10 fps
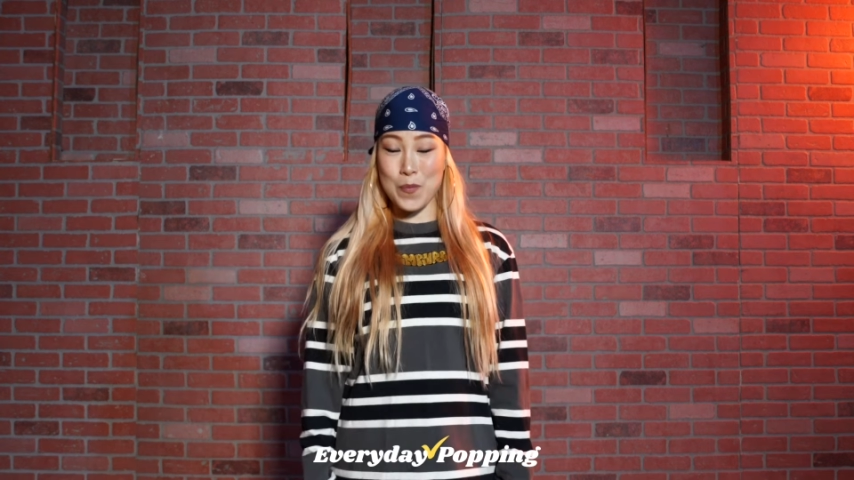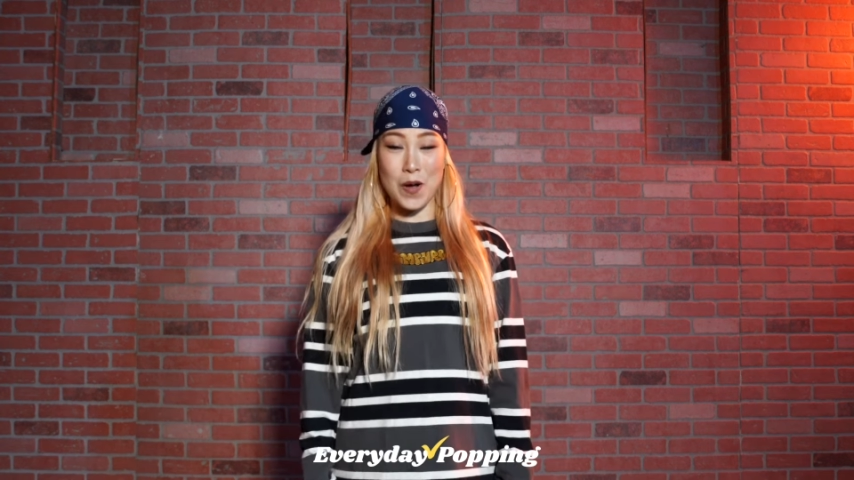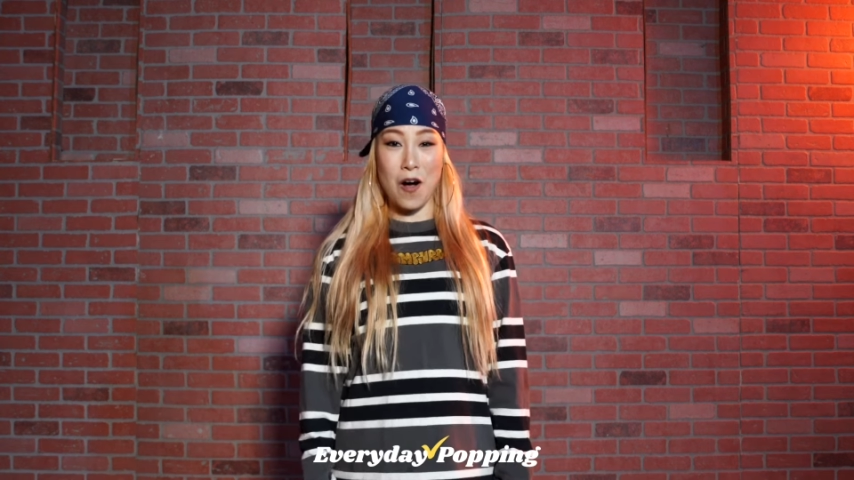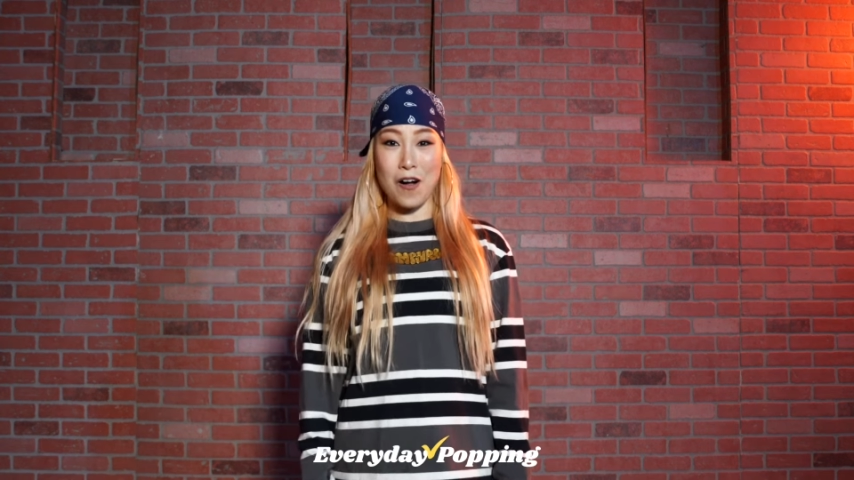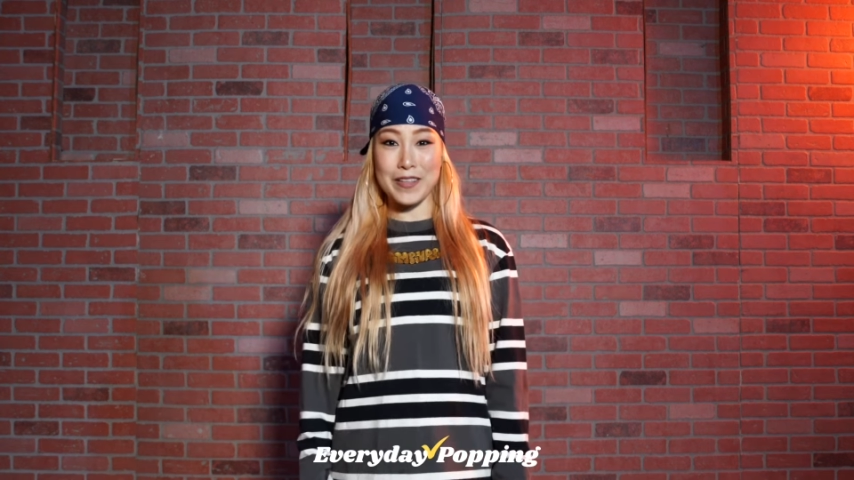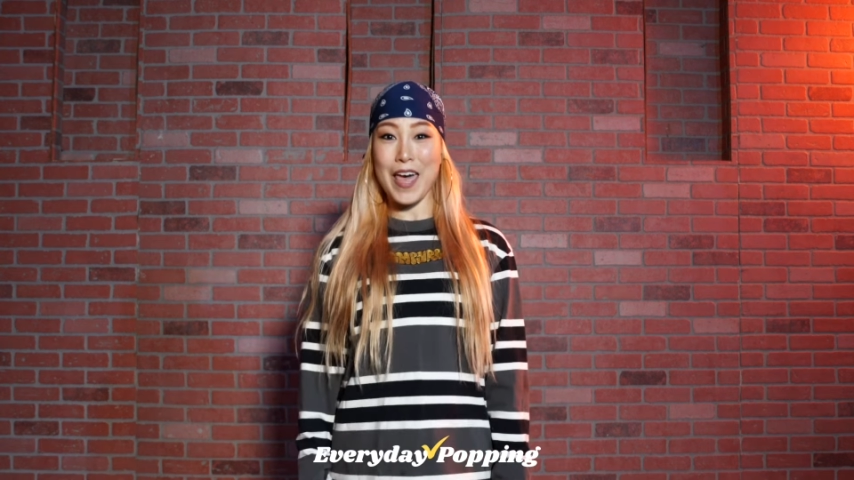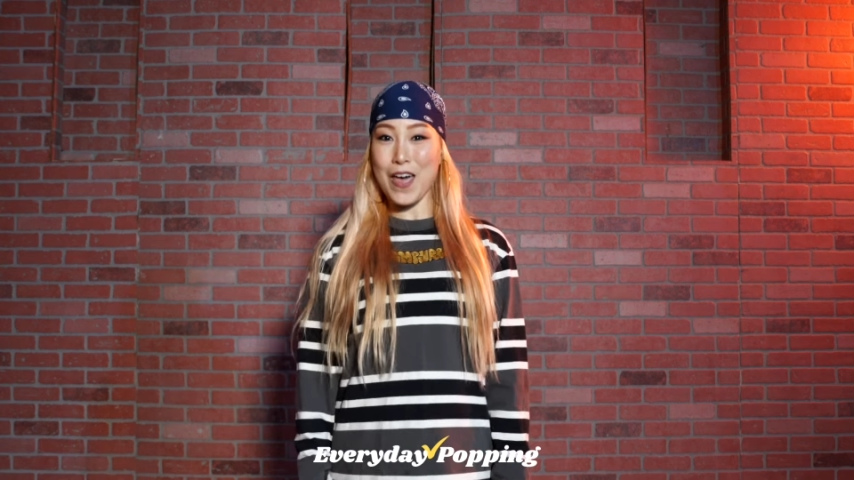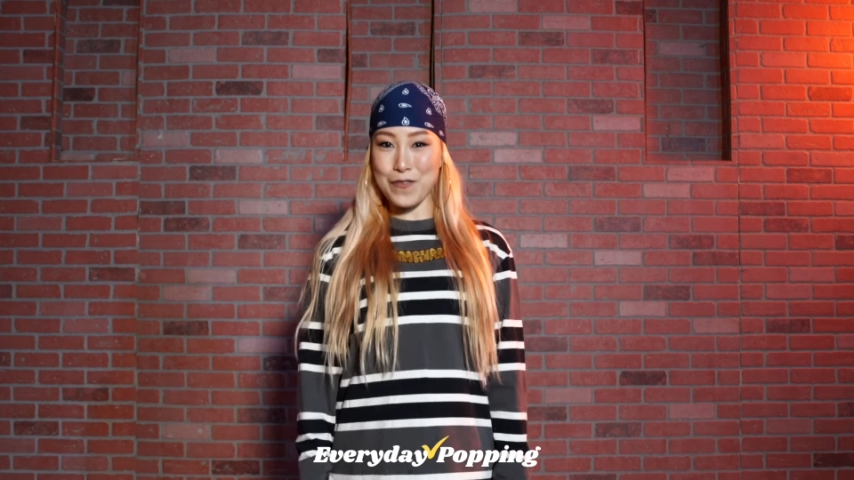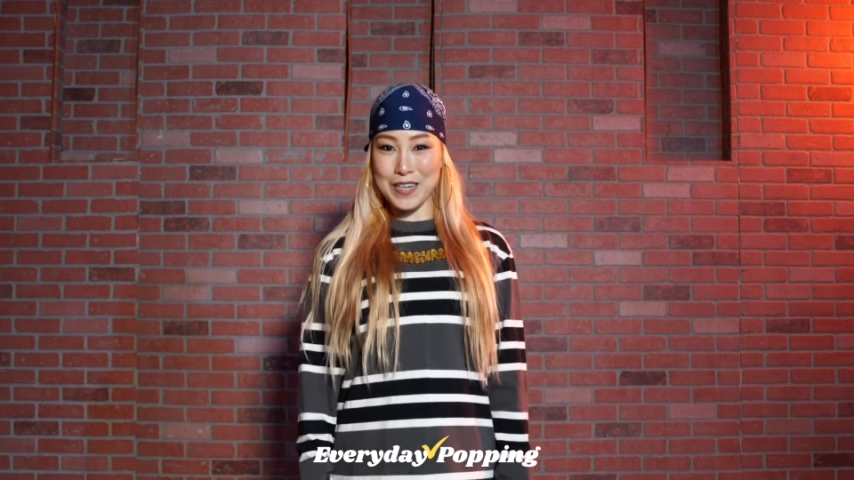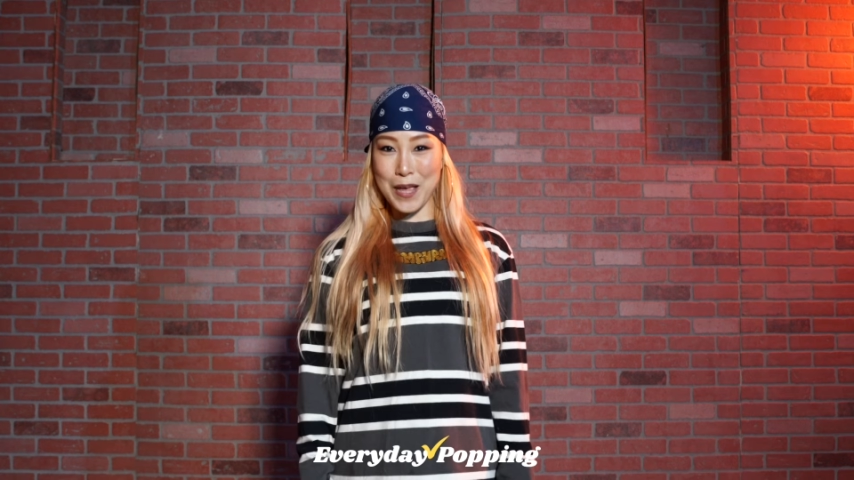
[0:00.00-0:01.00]
called
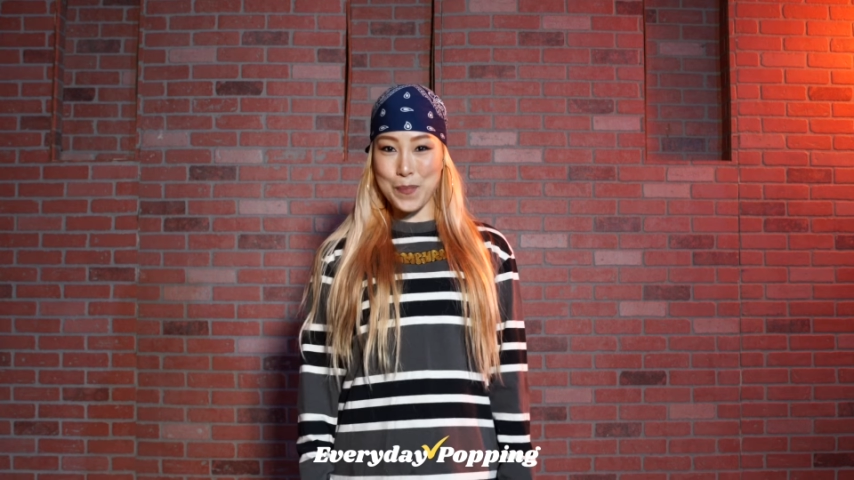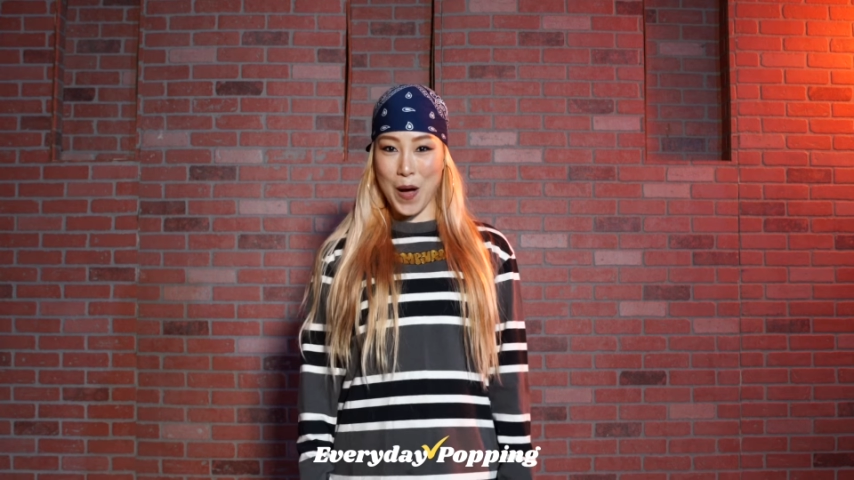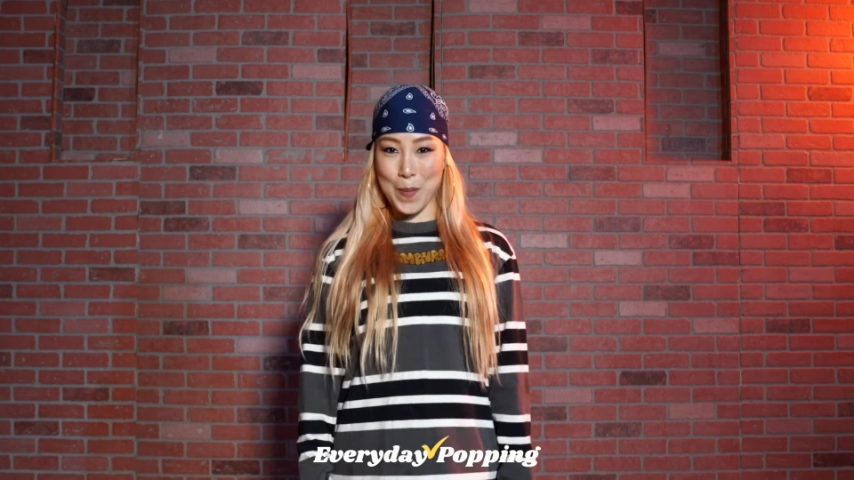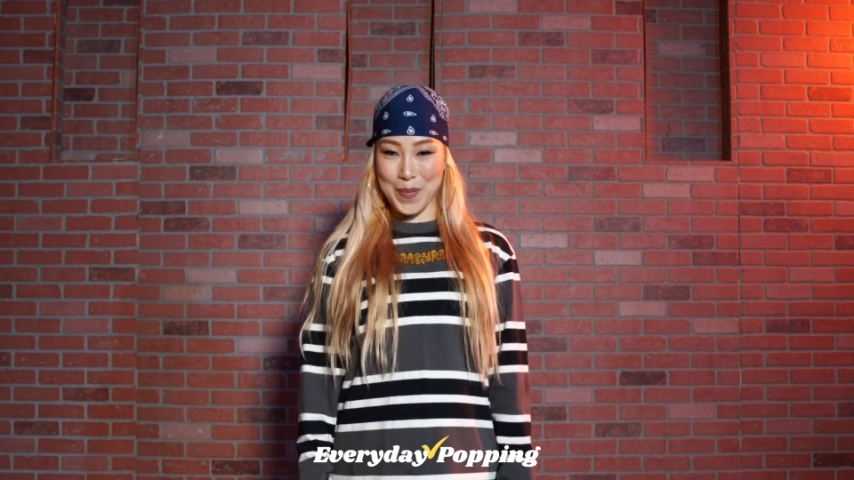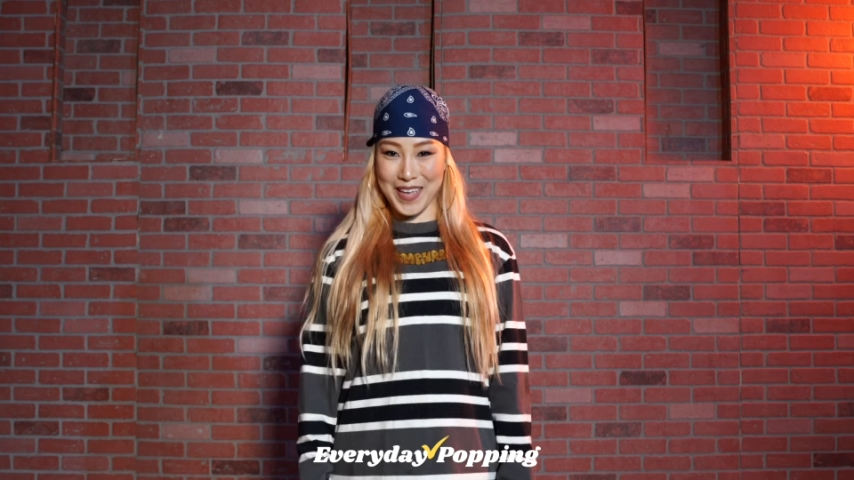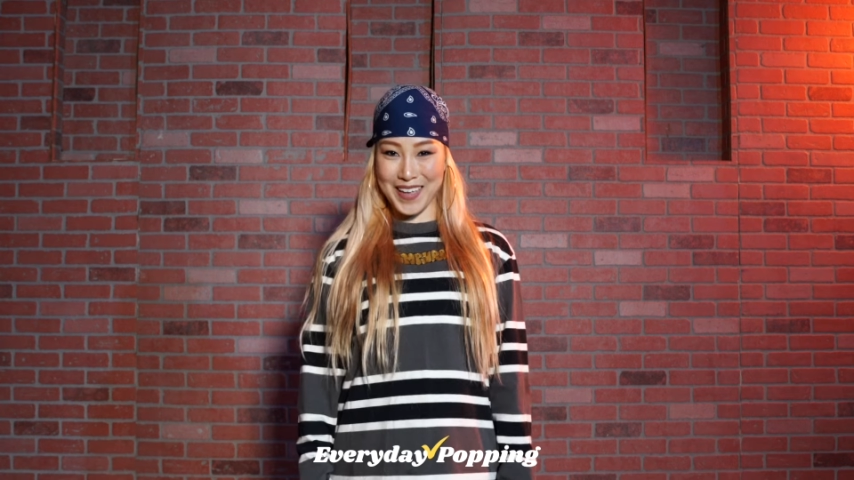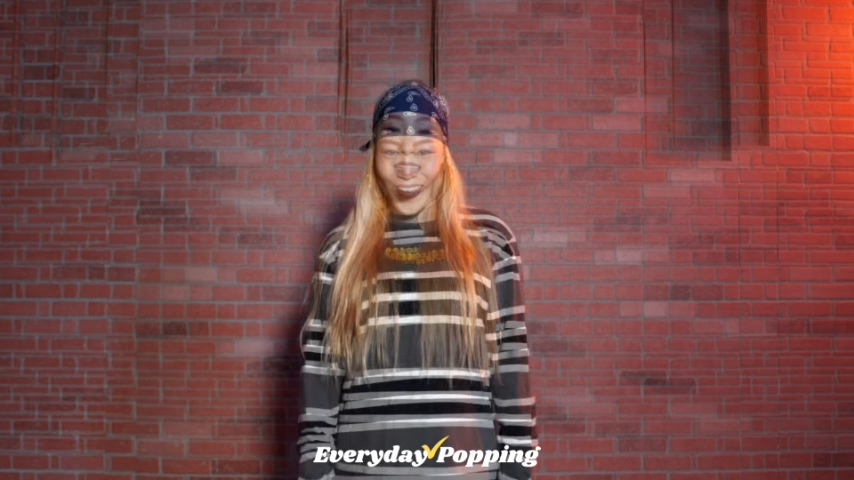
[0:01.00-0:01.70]
Everyday Popping,